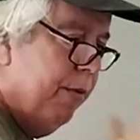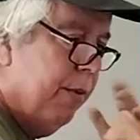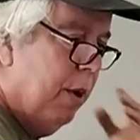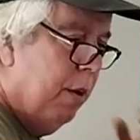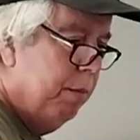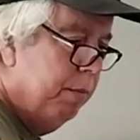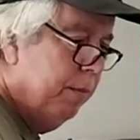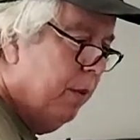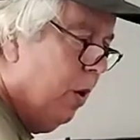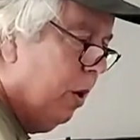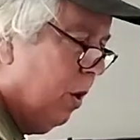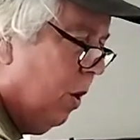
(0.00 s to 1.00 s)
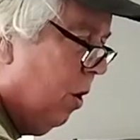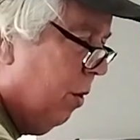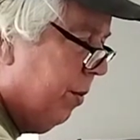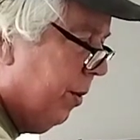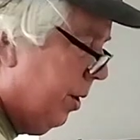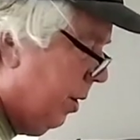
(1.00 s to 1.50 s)
from
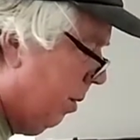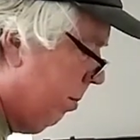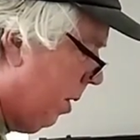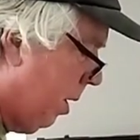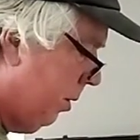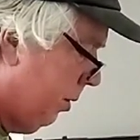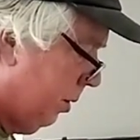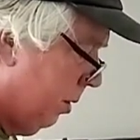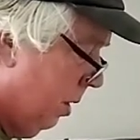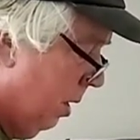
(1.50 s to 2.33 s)
Kharkov to the Donbass.